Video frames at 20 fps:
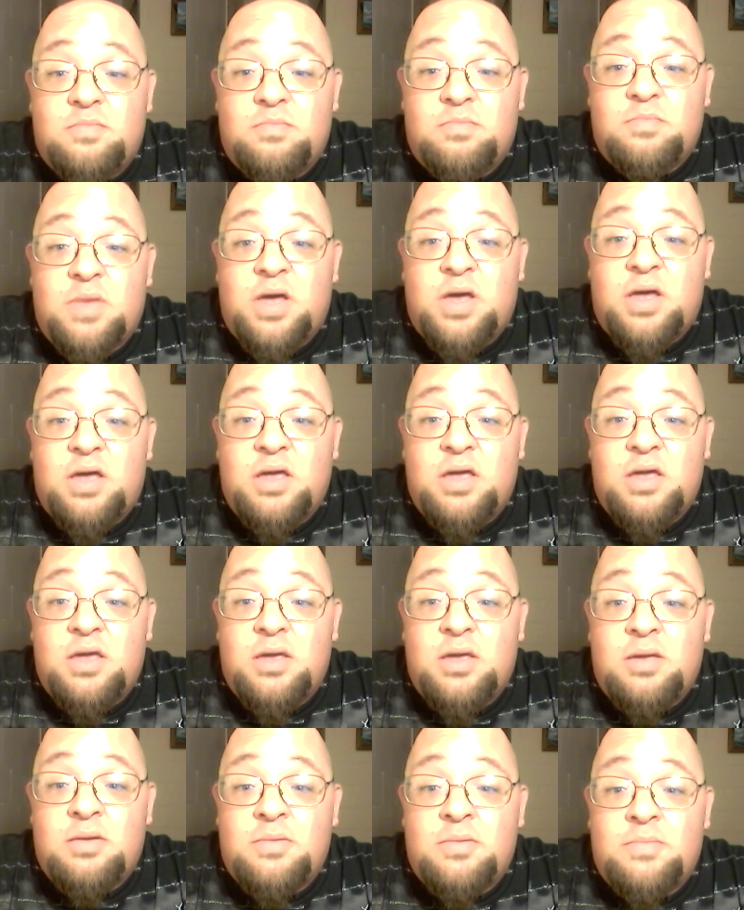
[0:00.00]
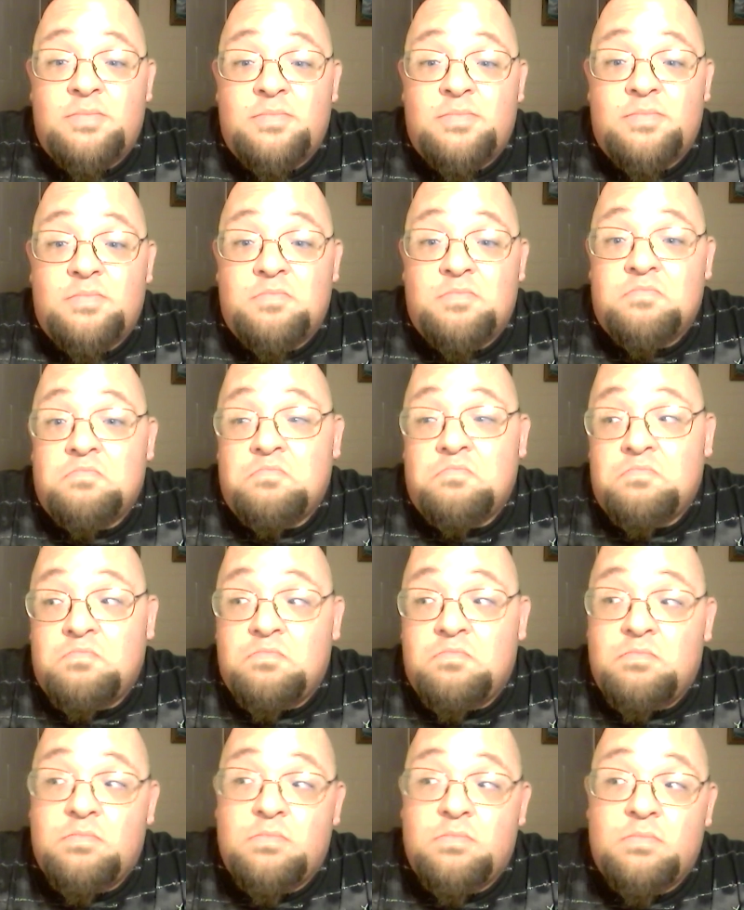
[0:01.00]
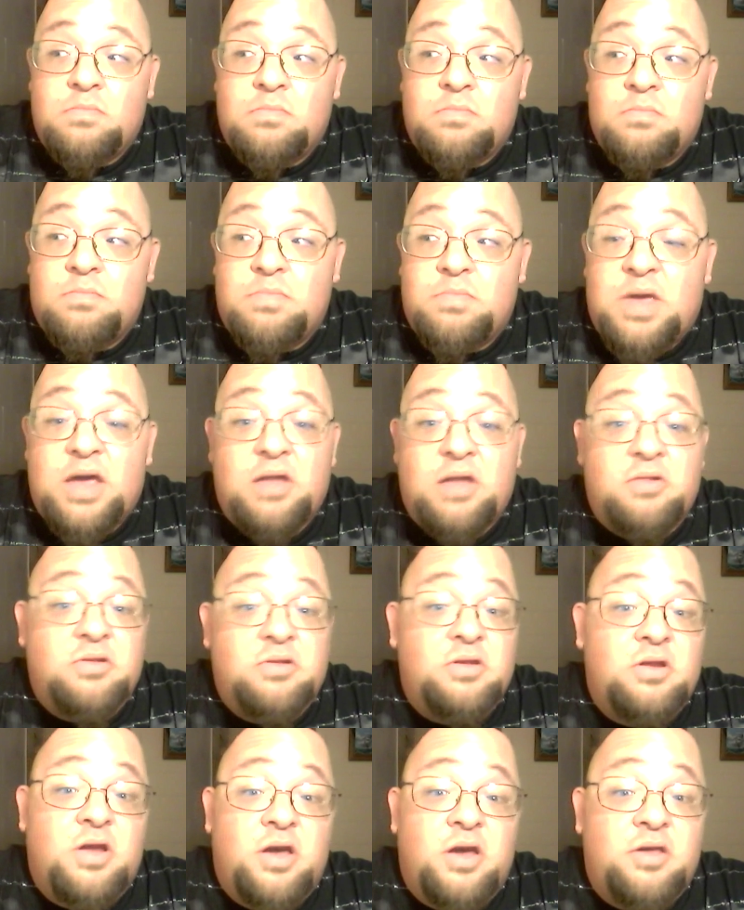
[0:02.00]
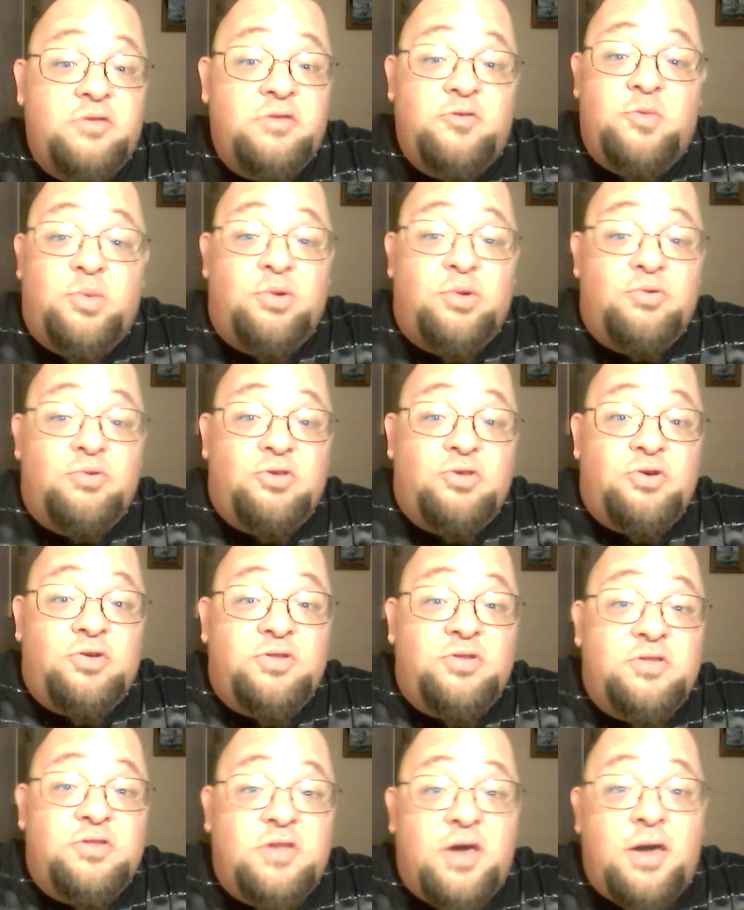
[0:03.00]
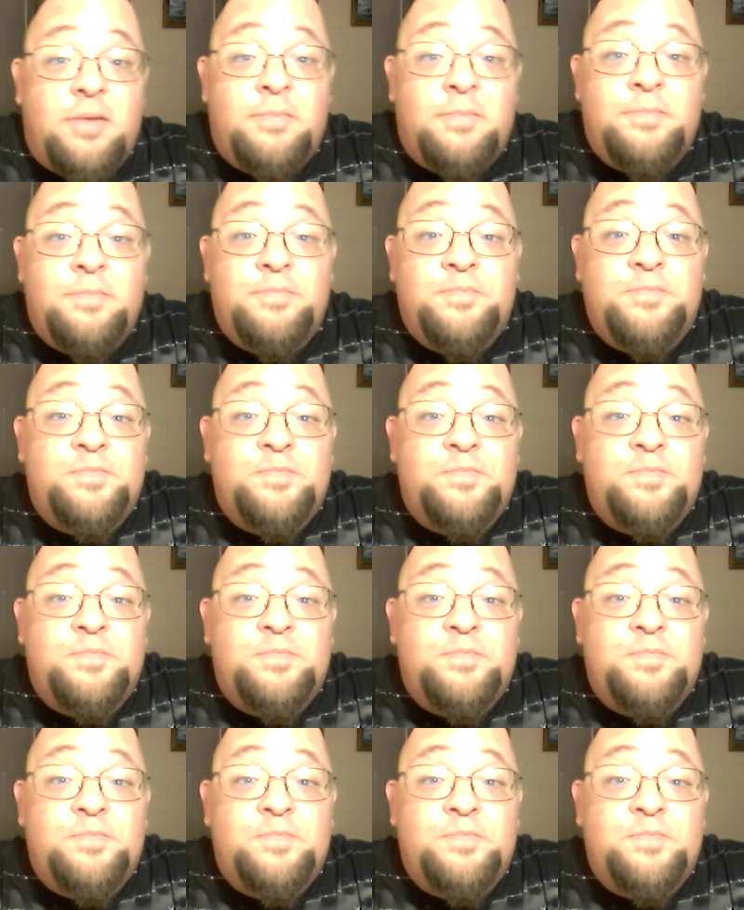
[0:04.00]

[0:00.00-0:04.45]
my palette, I suppose you could say.